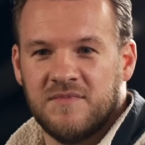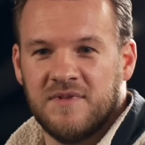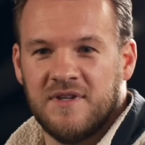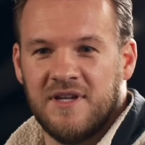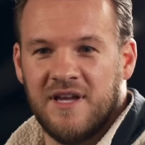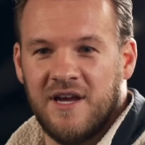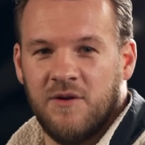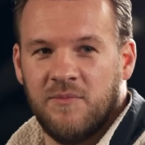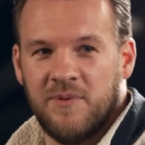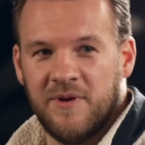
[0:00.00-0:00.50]

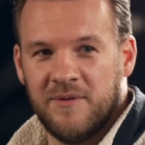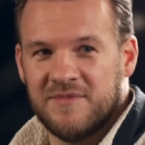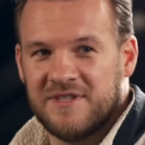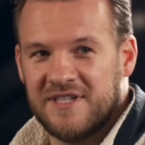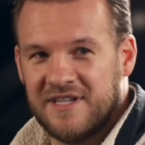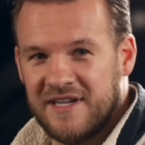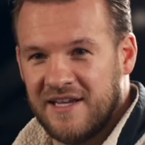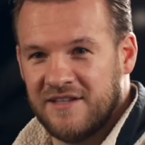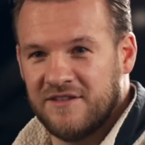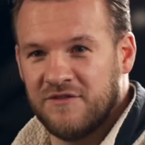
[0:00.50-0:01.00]
help him
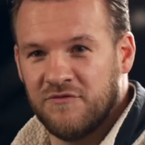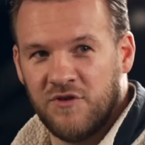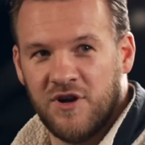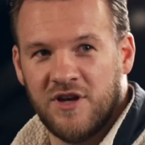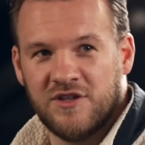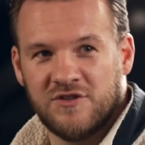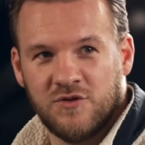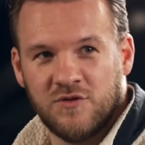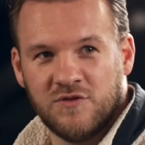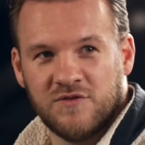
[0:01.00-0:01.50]
select the
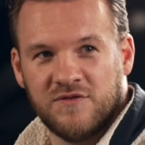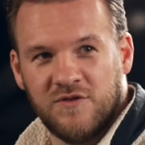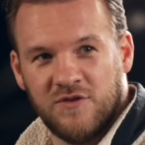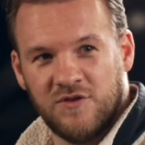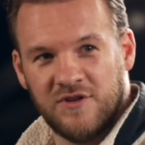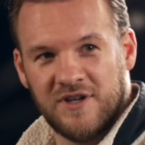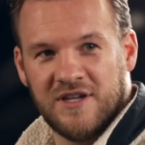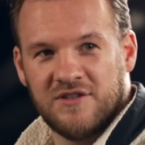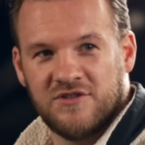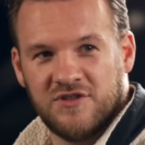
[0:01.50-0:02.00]
right tools
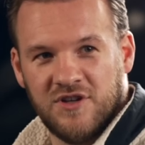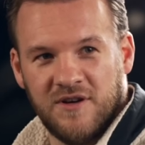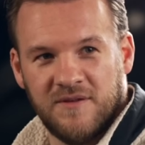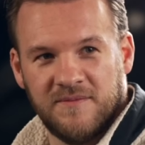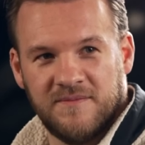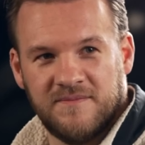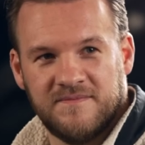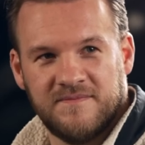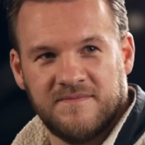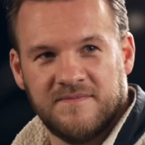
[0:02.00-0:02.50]
for that job,
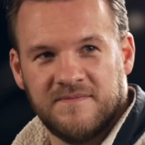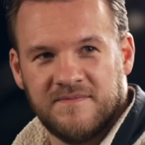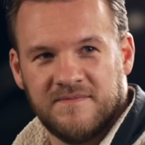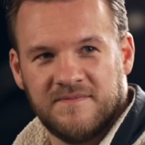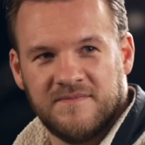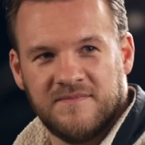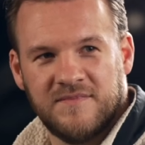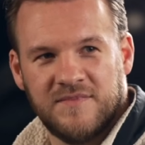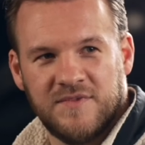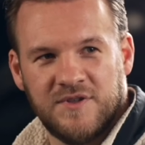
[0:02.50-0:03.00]

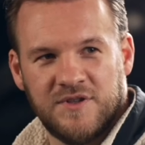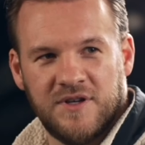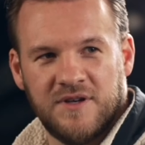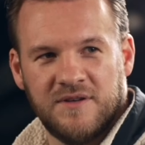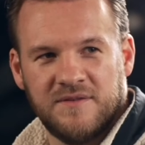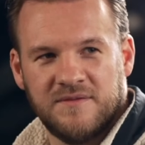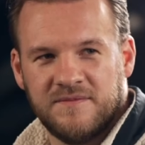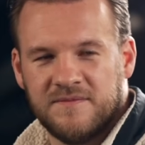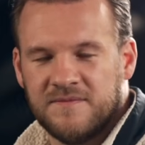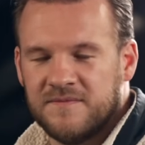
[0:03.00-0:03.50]
you know?